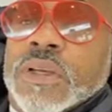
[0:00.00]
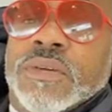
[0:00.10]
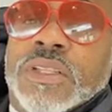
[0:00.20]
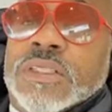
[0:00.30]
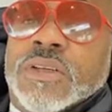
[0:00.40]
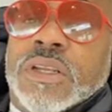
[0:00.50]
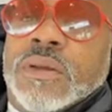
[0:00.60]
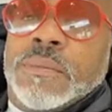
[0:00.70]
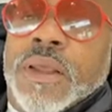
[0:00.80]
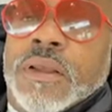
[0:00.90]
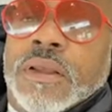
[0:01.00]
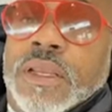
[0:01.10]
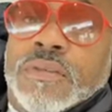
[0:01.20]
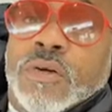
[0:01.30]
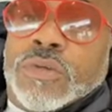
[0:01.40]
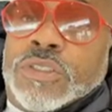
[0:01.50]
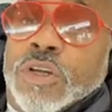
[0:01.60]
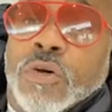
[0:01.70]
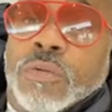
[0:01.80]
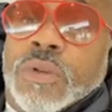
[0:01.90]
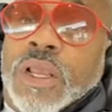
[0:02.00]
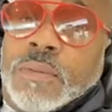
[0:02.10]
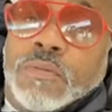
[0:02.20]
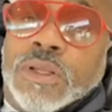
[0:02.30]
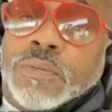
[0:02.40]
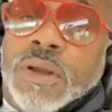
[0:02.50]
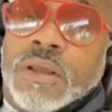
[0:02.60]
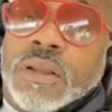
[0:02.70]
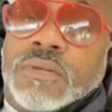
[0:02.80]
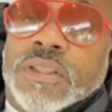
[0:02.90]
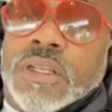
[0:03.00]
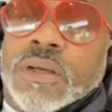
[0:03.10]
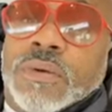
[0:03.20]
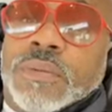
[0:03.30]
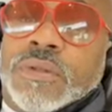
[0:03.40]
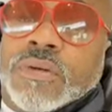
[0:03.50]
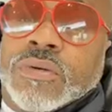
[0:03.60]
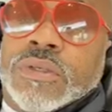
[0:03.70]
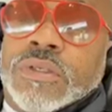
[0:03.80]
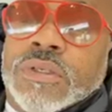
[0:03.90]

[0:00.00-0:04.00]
Everything's going to get better, even though it's dope. Like, I'm really proud of everything that we've been doing.